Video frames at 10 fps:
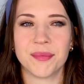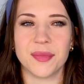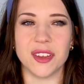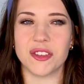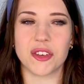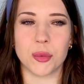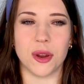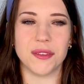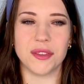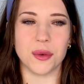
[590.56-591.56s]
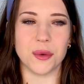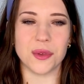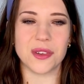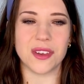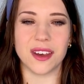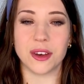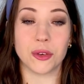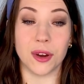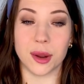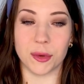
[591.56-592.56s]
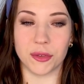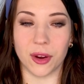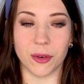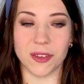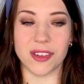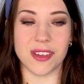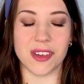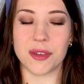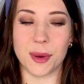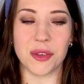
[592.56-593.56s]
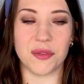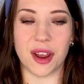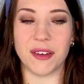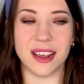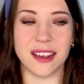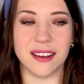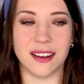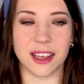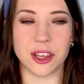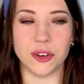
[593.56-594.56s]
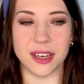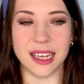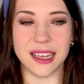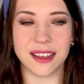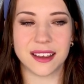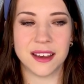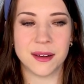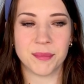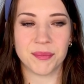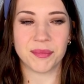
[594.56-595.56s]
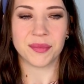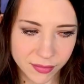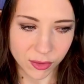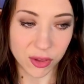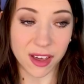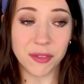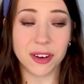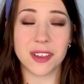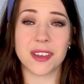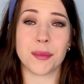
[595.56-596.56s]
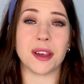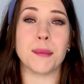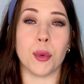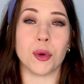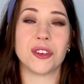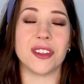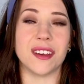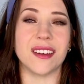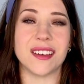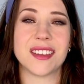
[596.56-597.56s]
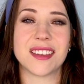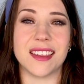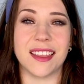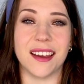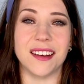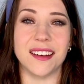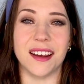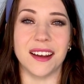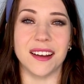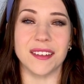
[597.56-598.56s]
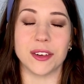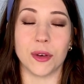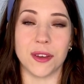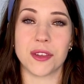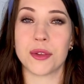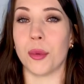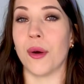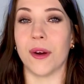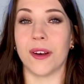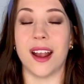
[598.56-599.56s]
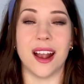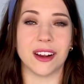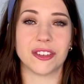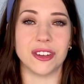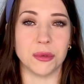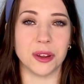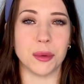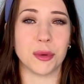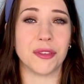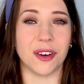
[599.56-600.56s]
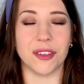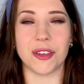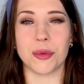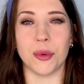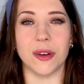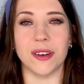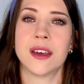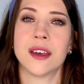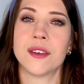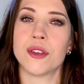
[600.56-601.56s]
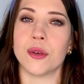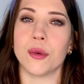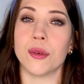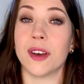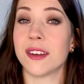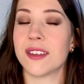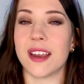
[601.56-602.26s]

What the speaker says: It's just one of those incredible fragrances. It smells very like unique. There's definitely something more to this than Grand Soir. I actually really prefer this one. So that is